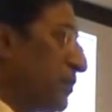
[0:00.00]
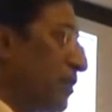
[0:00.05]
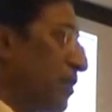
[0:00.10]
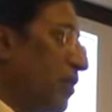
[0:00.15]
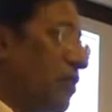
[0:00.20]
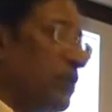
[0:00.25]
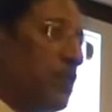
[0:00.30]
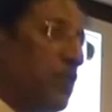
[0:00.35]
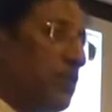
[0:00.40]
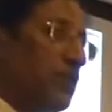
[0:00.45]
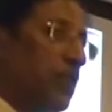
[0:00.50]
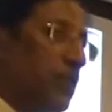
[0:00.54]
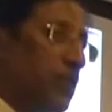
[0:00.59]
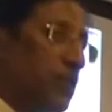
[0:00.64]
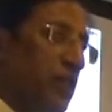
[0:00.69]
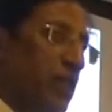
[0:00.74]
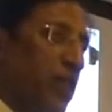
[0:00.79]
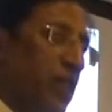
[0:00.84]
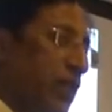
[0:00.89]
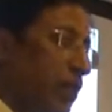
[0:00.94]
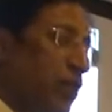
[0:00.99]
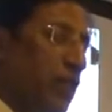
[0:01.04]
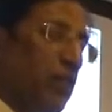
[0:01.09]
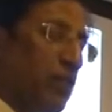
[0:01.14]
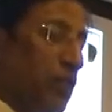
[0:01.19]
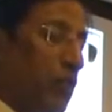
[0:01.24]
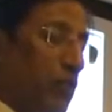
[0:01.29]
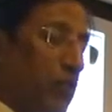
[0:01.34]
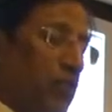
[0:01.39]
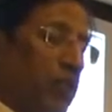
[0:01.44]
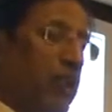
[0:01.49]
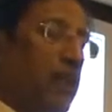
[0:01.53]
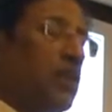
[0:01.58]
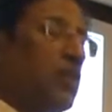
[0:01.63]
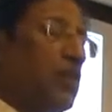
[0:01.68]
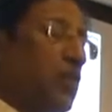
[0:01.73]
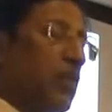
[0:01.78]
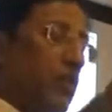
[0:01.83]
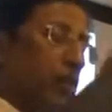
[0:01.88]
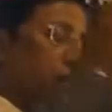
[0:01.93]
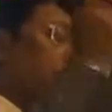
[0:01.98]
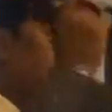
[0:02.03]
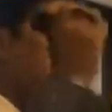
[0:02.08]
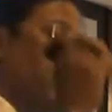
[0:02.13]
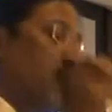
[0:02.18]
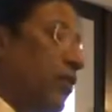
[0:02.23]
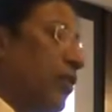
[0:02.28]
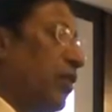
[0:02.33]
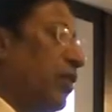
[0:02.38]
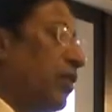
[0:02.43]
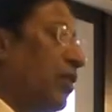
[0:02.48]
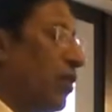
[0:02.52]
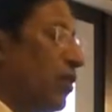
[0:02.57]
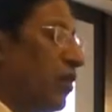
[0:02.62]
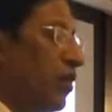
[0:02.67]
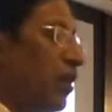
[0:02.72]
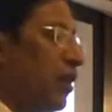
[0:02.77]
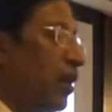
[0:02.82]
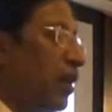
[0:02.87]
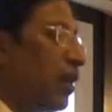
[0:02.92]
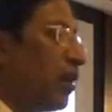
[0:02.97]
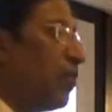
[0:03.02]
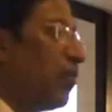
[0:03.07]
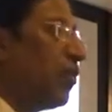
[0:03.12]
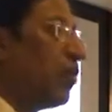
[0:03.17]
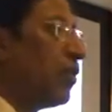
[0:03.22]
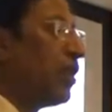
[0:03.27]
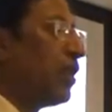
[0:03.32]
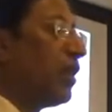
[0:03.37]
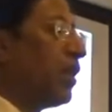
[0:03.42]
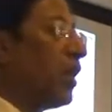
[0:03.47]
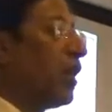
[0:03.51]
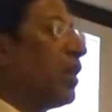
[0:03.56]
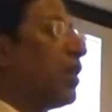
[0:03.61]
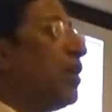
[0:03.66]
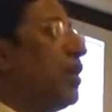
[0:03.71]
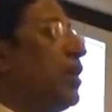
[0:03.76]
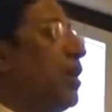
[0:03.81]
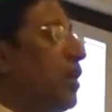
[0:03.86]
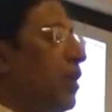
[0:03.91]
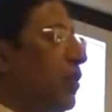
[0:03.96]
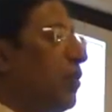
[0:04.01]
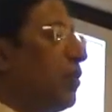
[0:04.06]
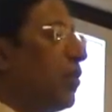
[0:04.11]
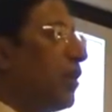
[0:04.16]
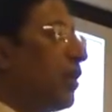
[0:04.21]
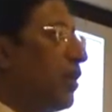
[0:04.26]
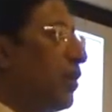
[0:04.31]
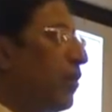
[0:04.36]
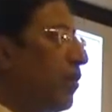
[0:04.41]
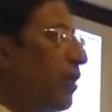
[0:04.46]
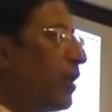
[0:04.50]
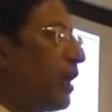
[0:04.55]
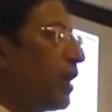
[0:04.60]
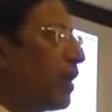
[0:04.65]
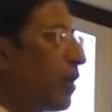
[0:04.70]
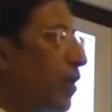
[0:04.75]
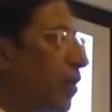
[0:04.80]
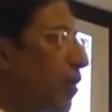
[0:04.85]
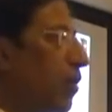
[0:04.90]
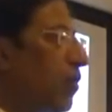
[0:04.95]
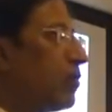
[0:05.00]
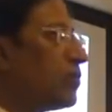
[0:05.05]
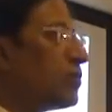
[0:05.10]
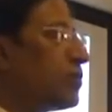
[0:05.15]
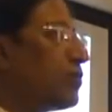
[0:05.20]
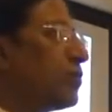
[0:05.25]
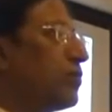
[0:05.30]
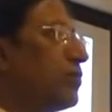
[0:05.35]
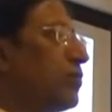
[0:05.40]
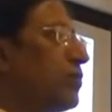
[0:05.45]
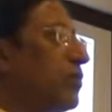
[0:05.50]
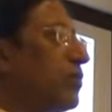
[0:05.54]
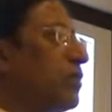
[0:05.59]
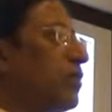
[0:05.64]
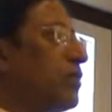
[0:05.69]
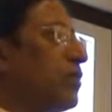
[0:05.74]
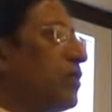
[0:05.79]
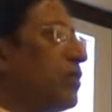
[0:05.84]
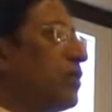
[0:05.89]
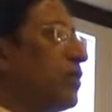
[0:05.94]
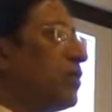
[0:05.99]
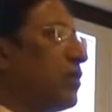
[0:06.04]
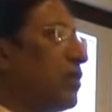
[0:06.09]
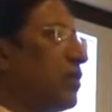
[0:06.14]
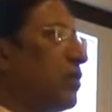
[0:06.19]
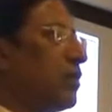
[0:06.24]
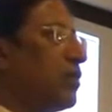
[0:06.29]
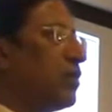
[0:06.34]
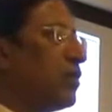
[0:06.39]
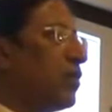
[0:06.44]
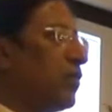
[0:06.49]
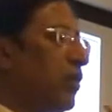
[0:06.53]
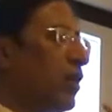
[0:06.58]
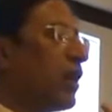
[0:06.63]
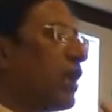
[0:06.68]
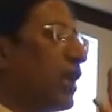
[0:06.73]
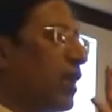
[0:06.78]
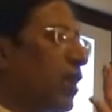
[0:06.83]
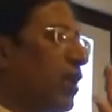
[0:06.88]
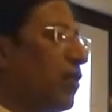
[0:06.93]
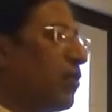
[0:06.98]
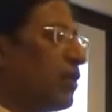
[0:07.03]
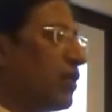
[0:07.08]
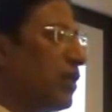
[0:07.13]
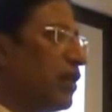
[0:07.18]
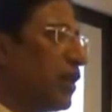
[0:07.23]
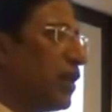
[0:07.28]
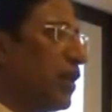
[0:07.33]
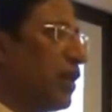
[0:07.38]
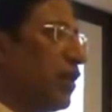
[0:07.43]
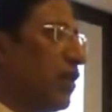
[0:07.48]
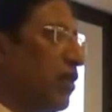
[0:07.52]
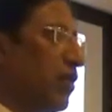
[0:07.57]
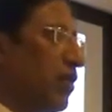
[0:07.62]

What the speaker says: or something to that. No, you will get a little more than that. You will get close to, you will get around 13